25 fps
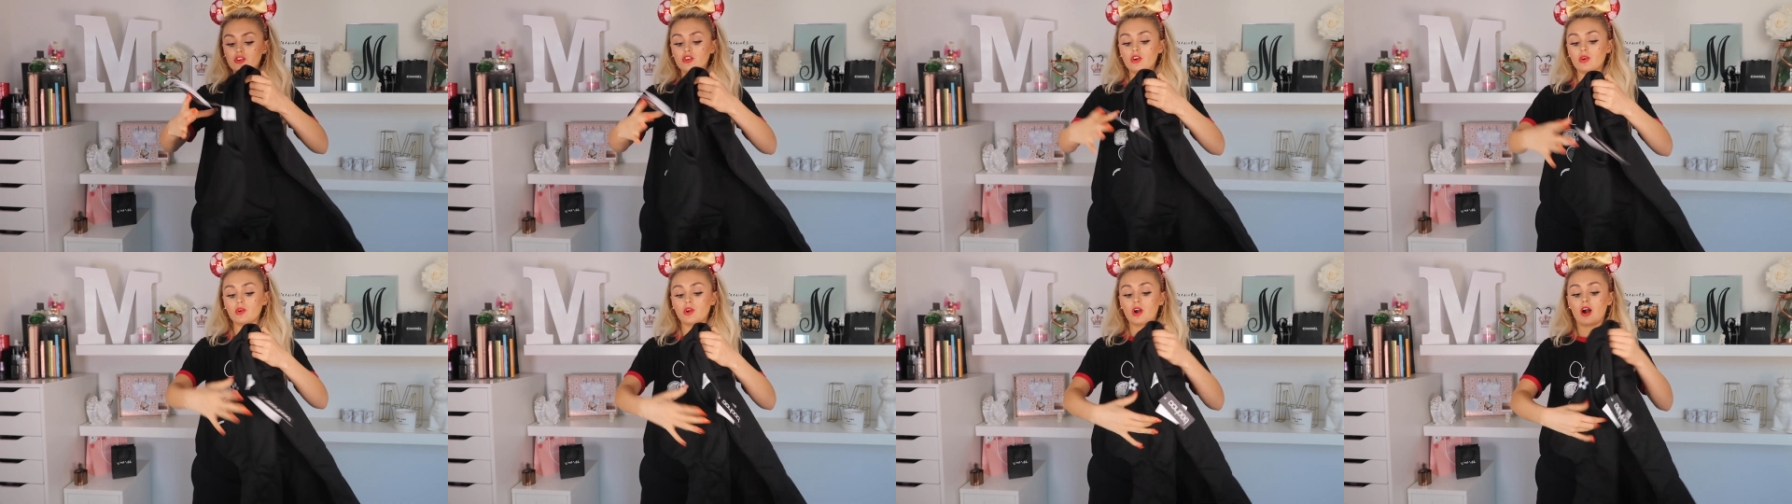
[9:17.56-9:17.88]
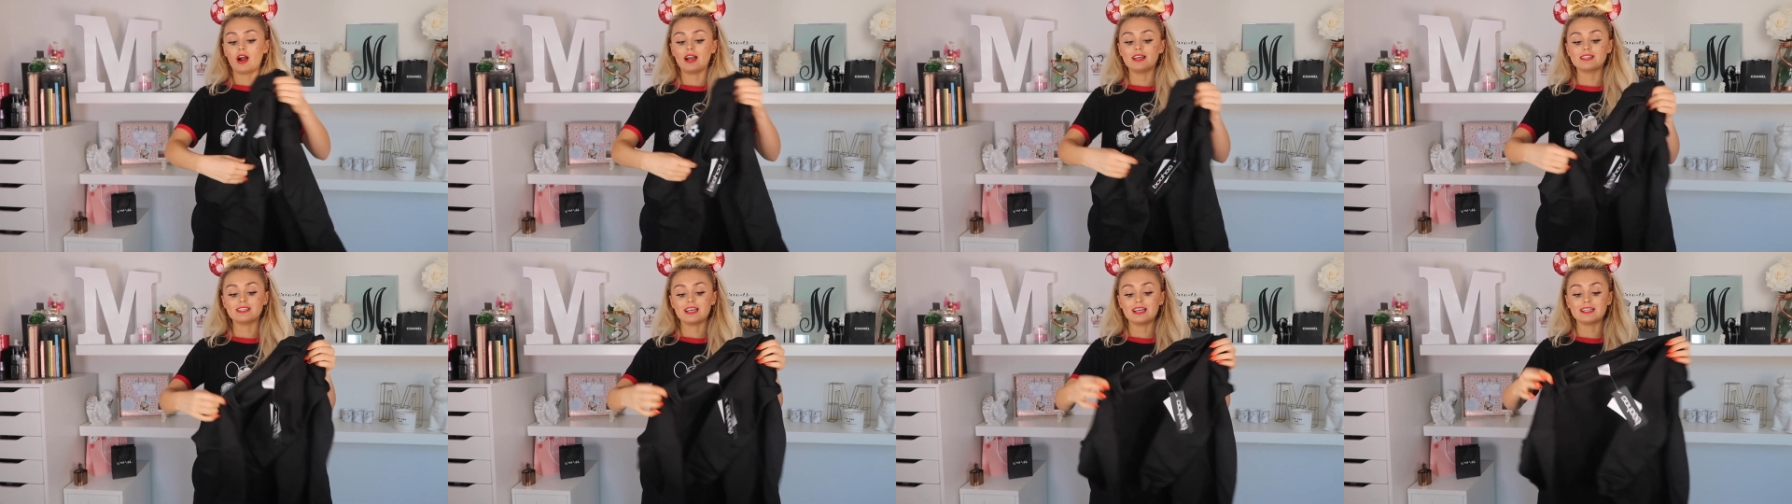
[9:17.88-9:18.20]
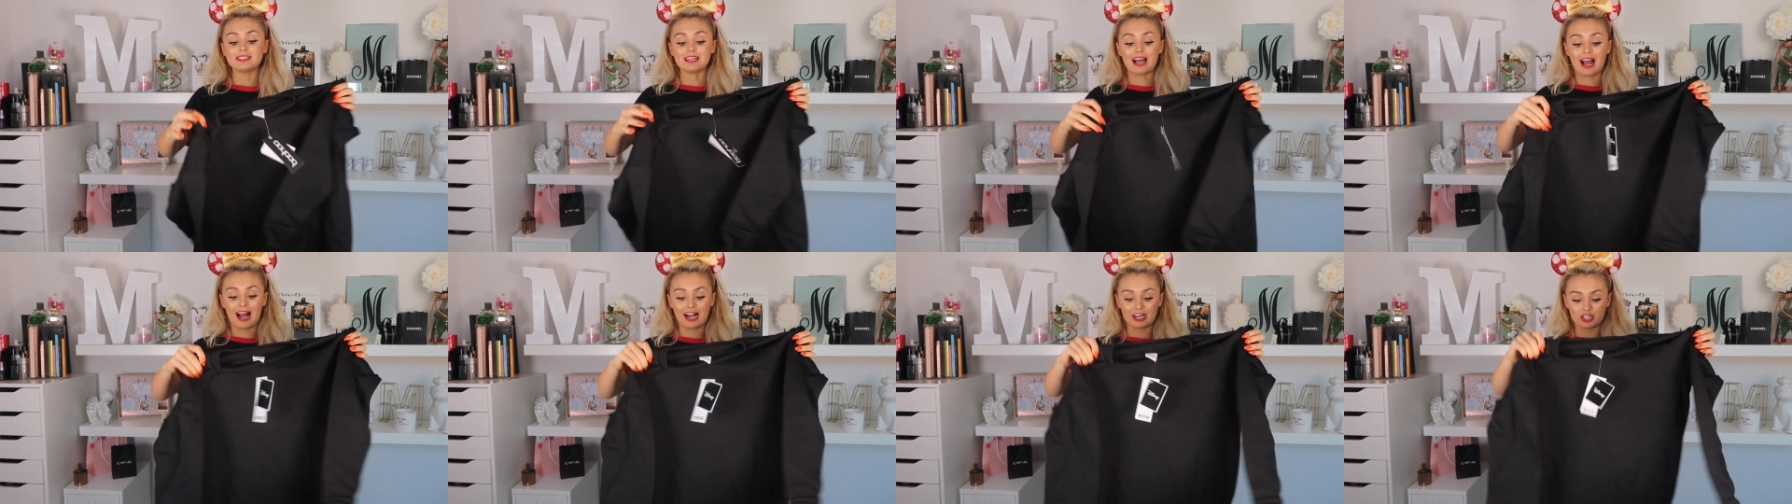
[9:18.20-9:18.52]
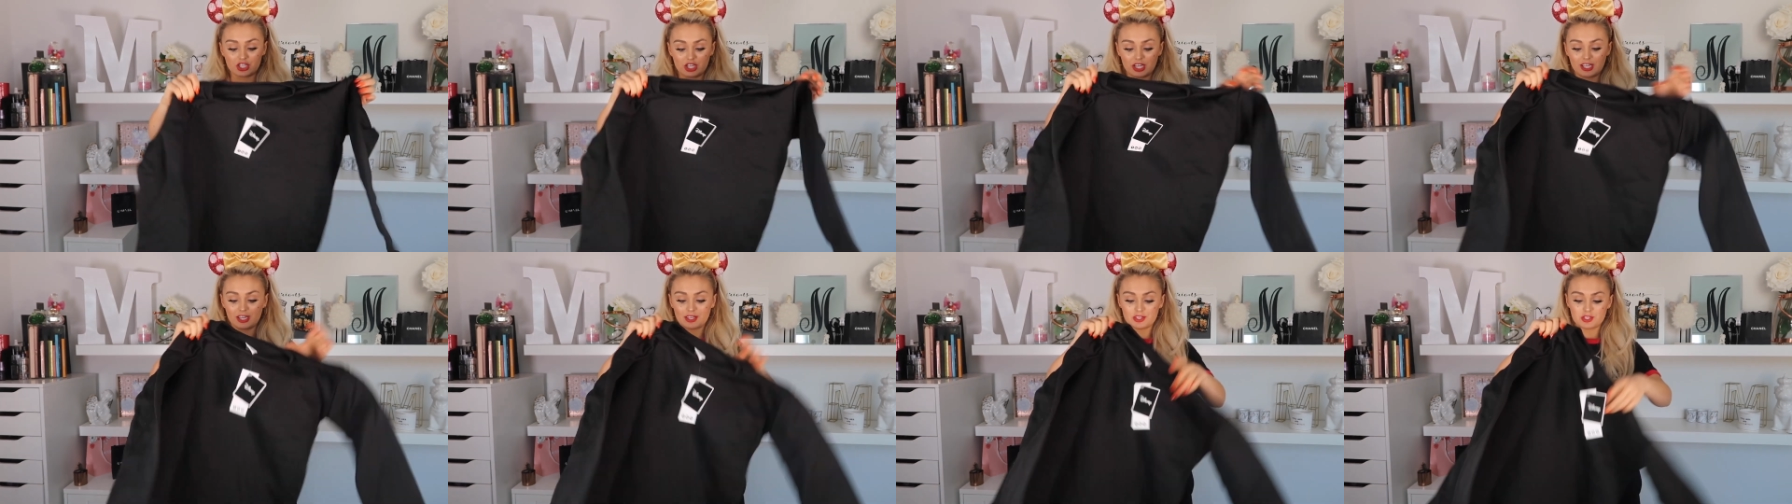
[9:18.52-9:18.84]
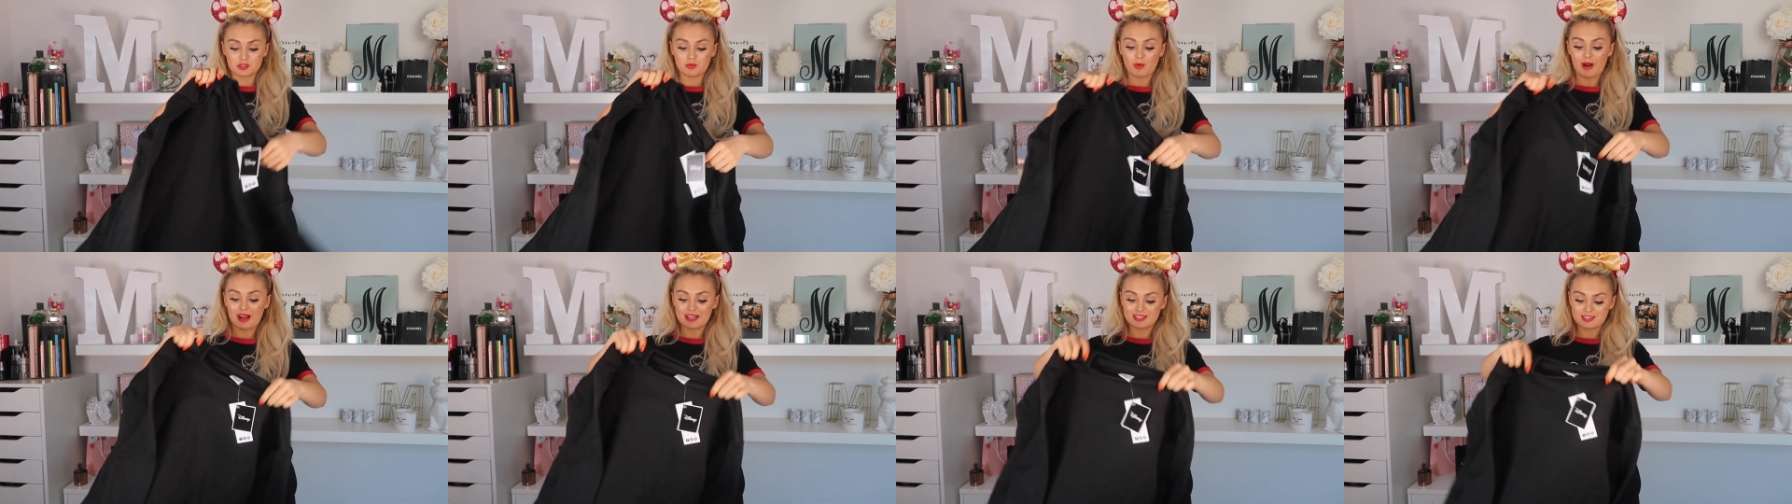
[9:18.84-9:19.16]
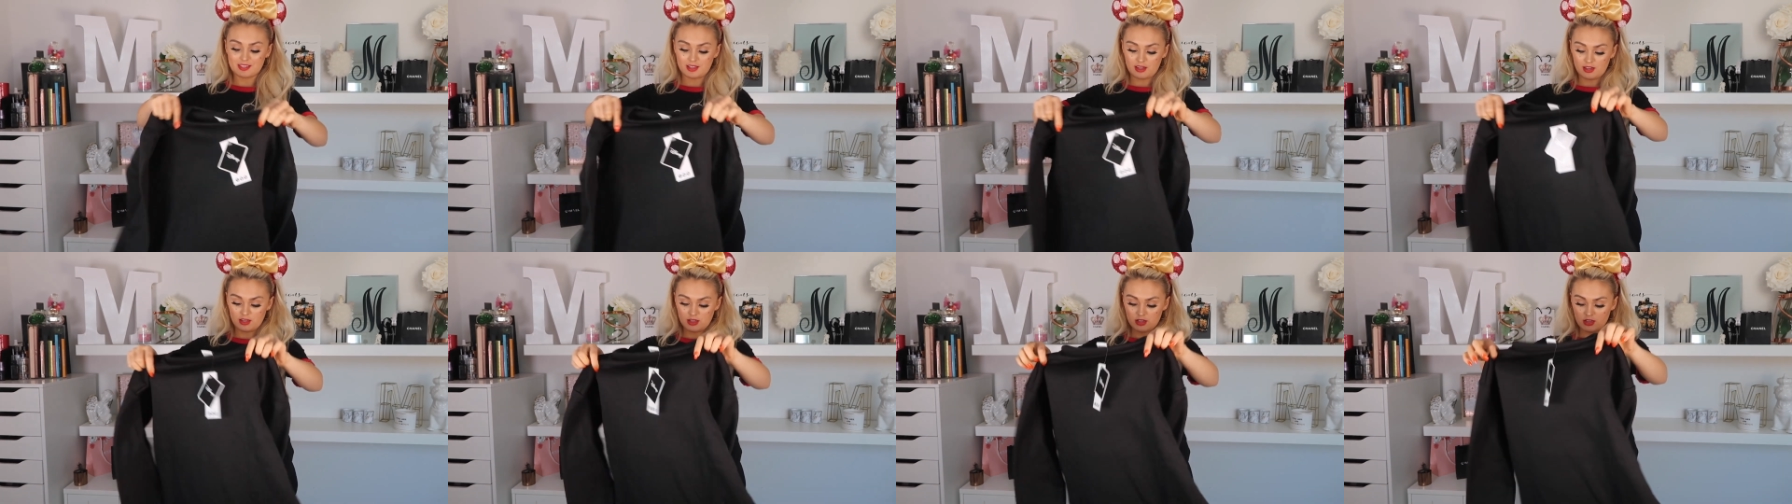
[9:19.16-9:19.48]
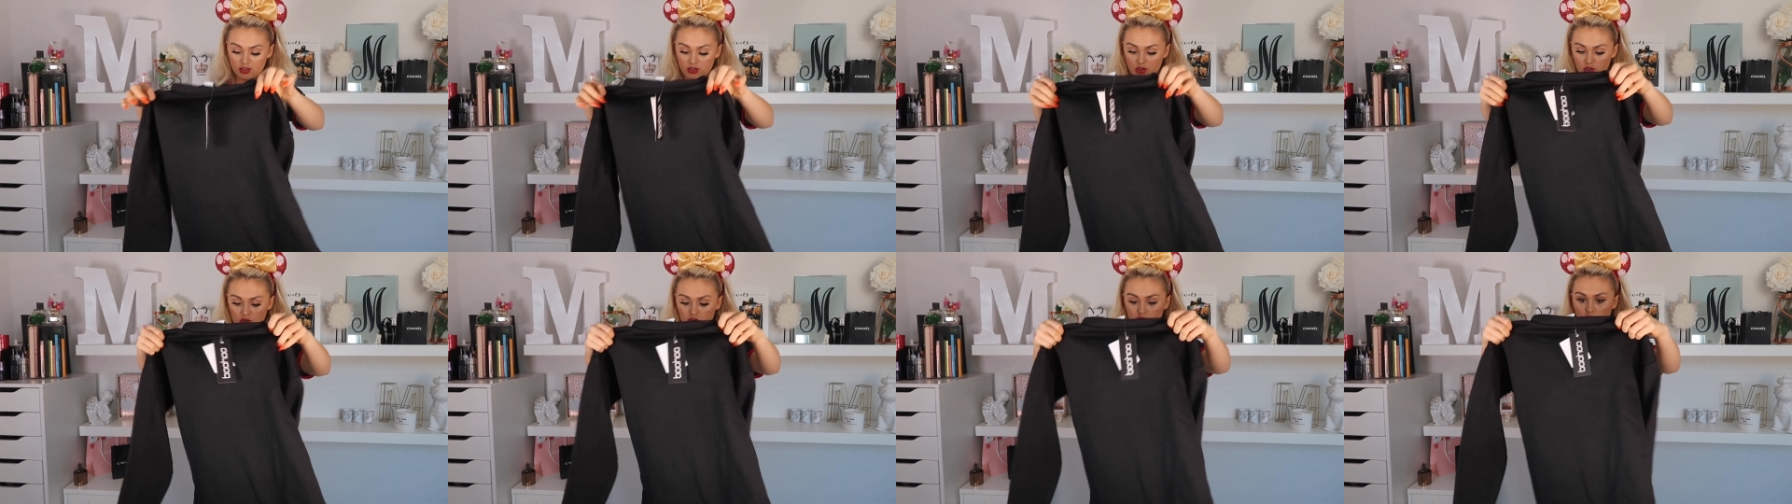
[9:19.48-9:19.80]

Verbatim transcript: no guys, it's actually a sweater.